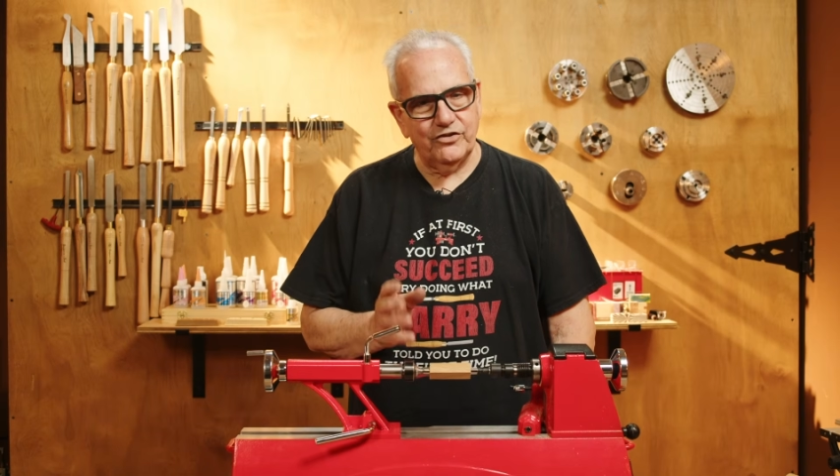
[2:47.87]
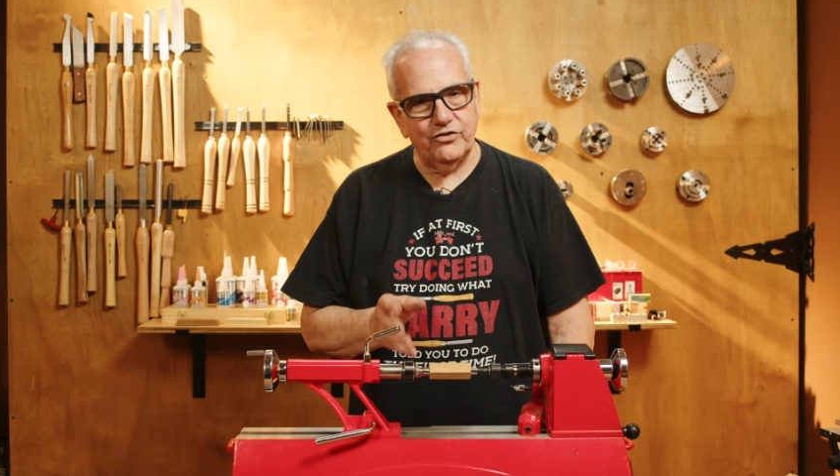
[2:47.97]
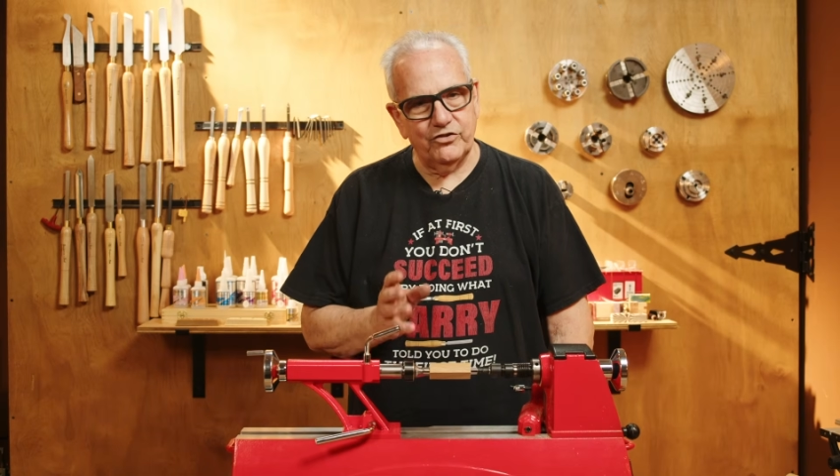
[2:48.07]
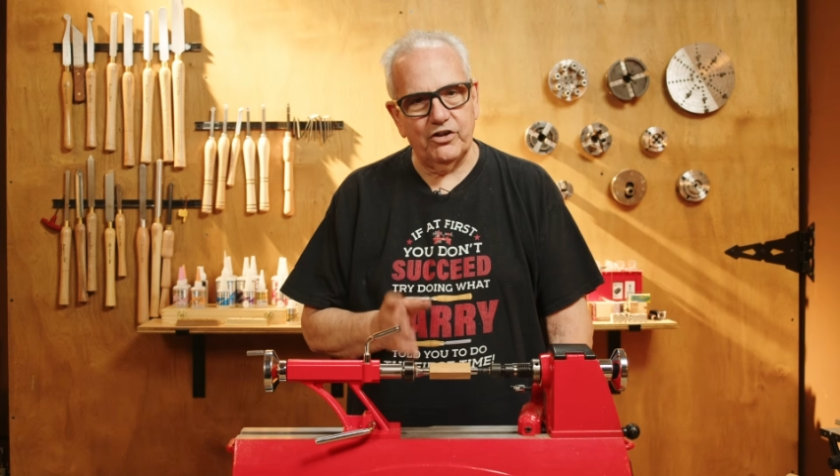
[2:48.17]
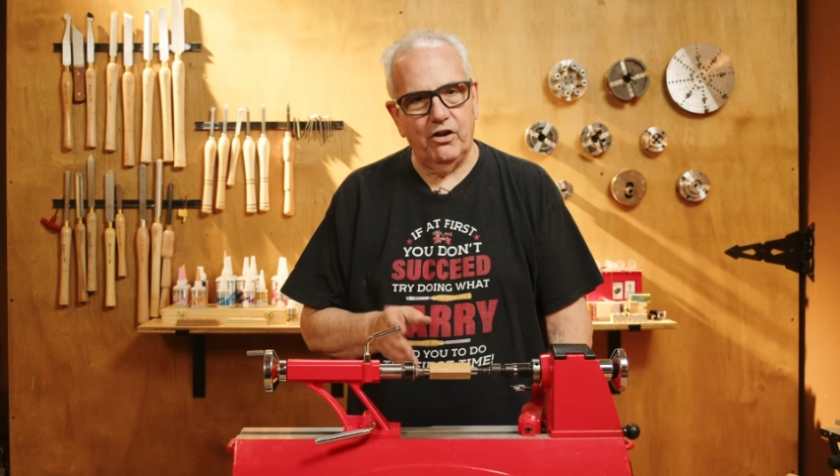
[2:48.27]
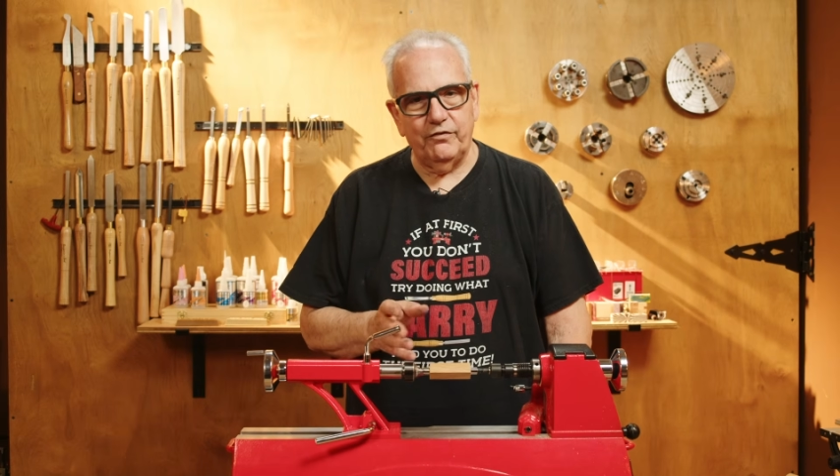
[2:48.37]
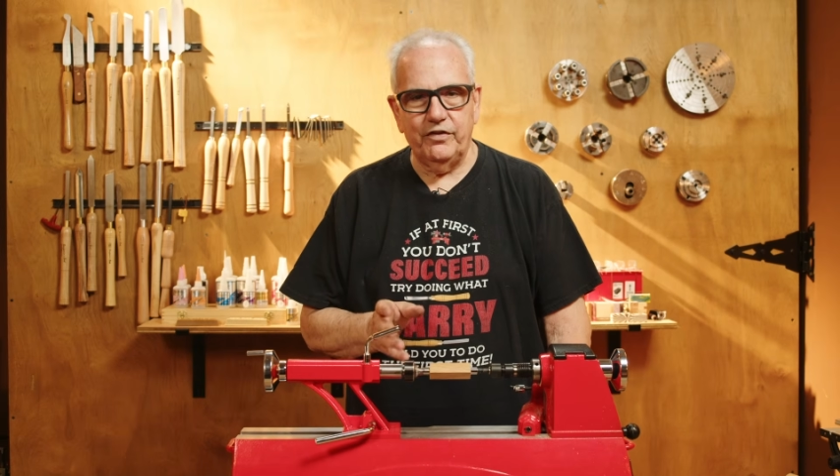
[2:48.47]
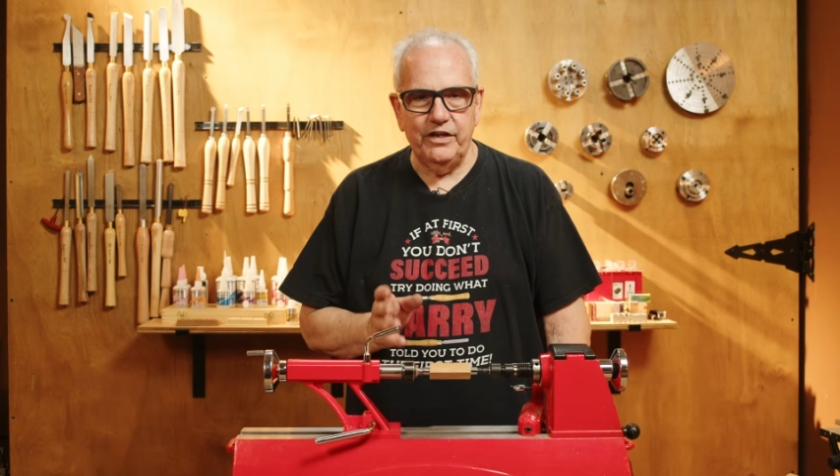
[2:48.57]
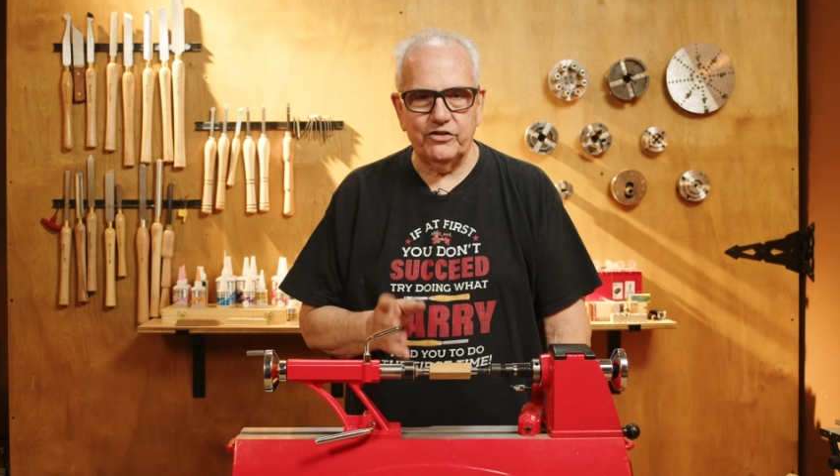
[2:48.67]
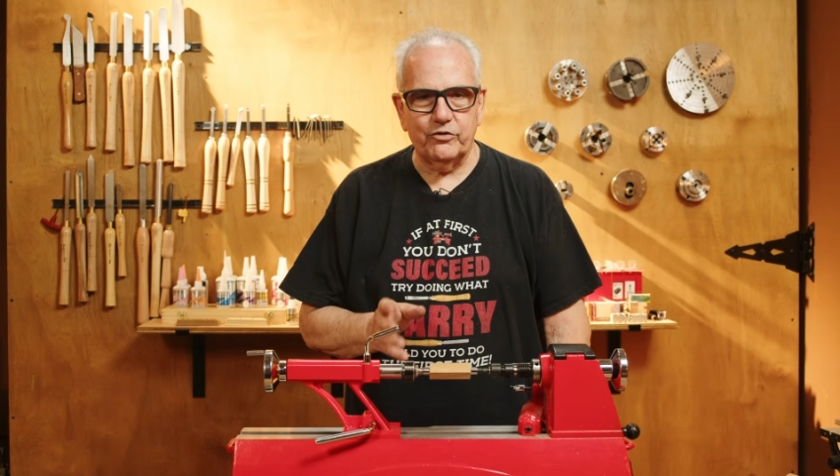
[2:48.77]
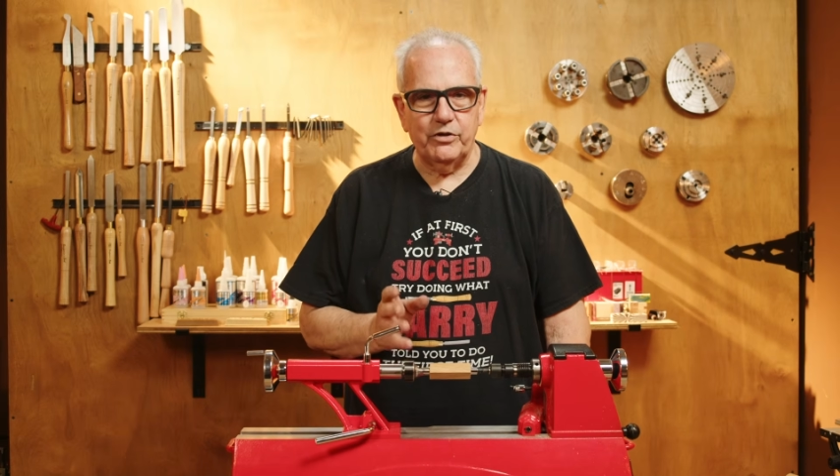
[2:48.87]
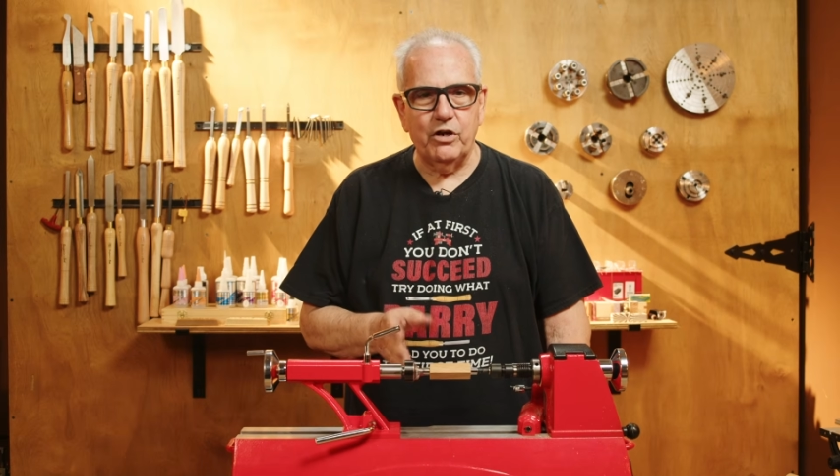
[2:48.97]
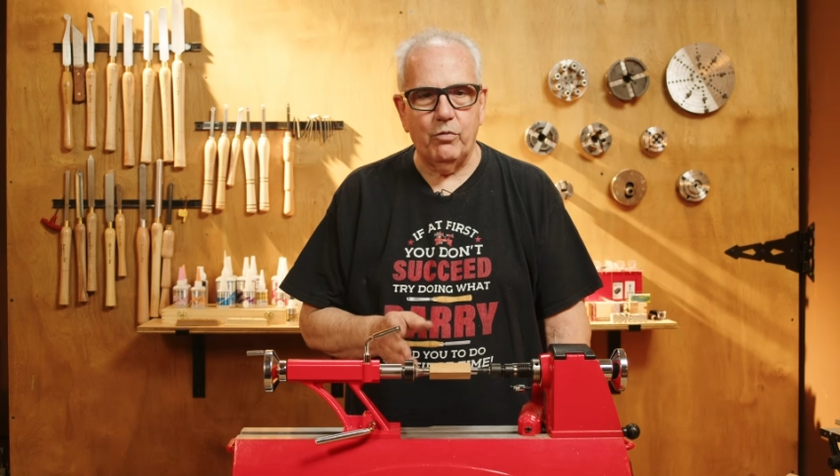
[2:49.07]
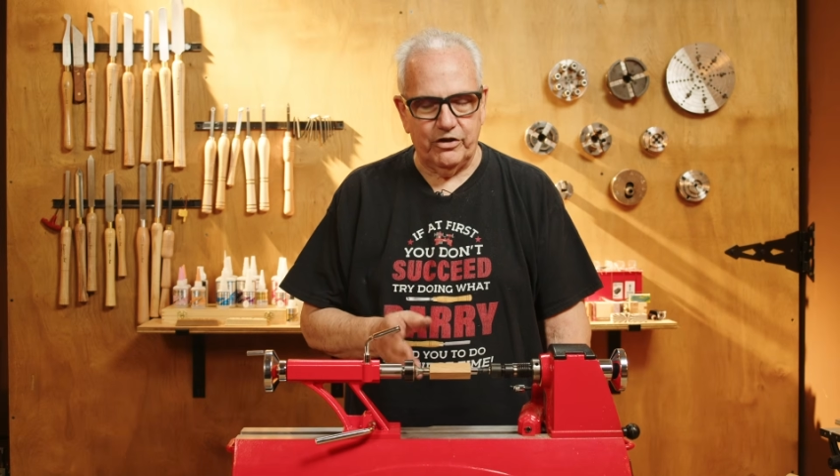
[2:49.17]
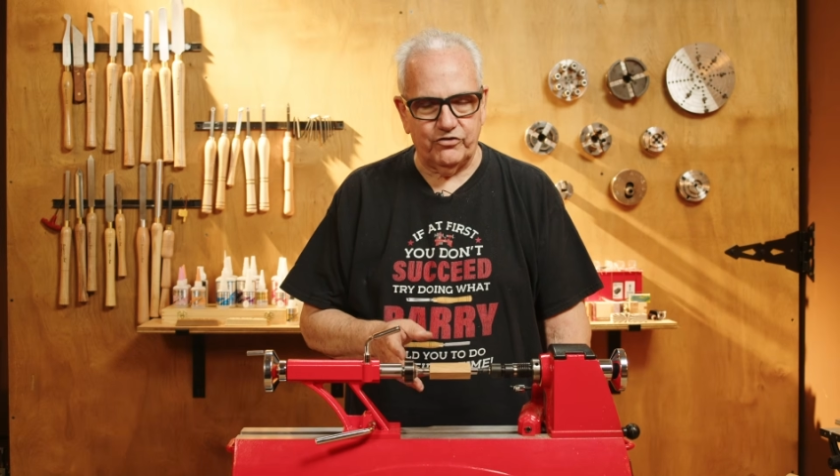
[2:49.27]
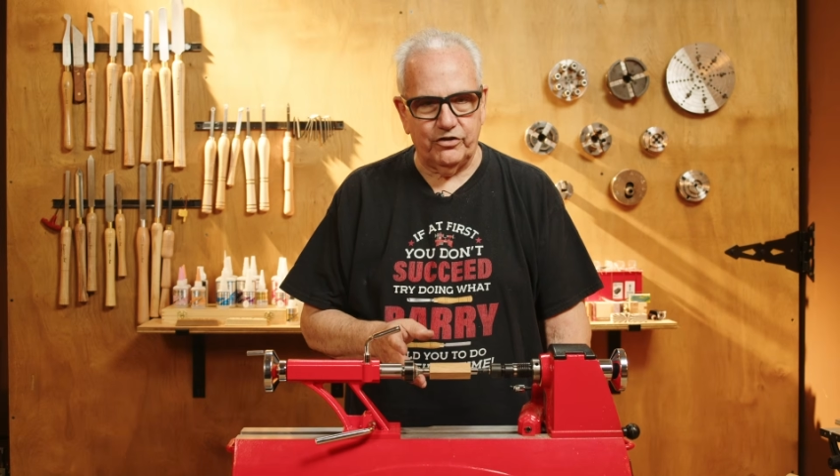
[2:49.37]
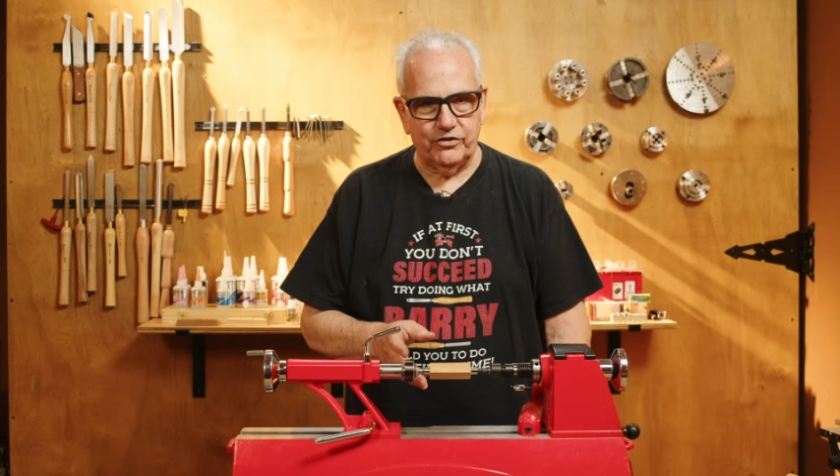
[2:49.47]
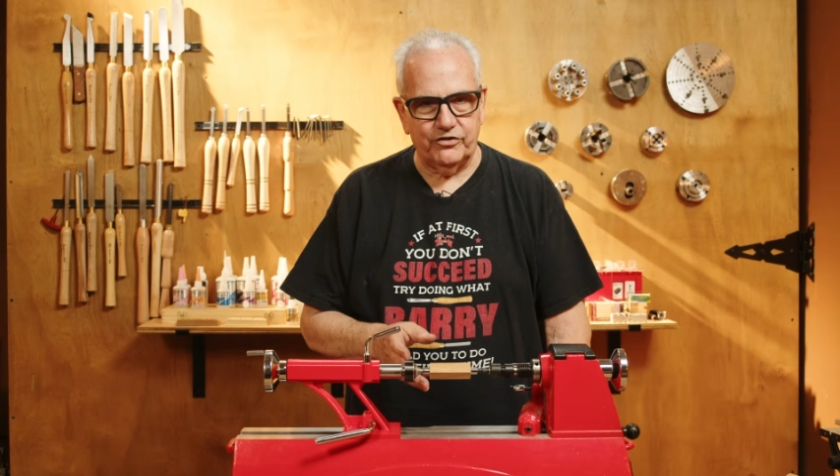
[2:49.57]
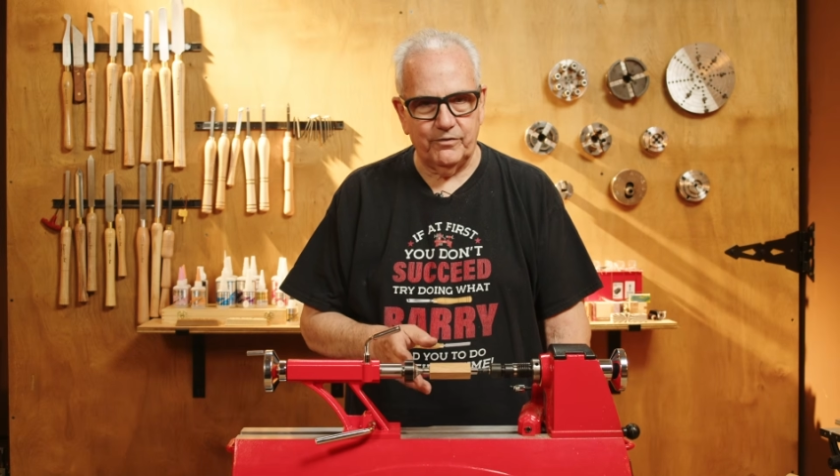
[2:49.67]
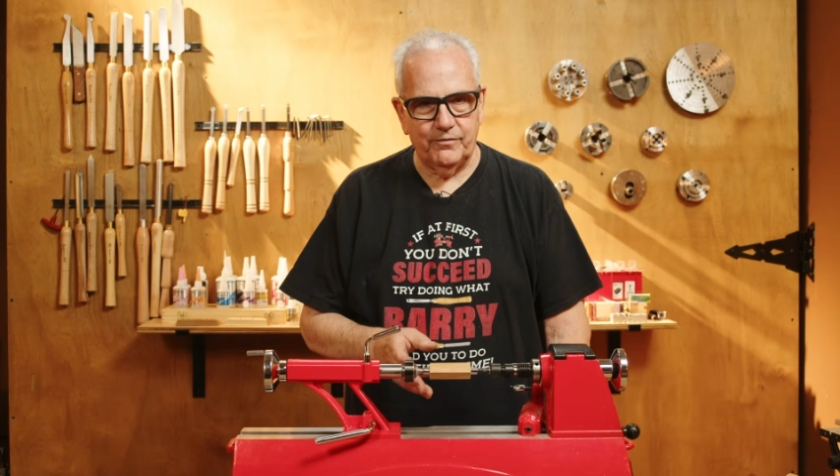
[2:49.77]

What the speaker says: yourself these 3 questions.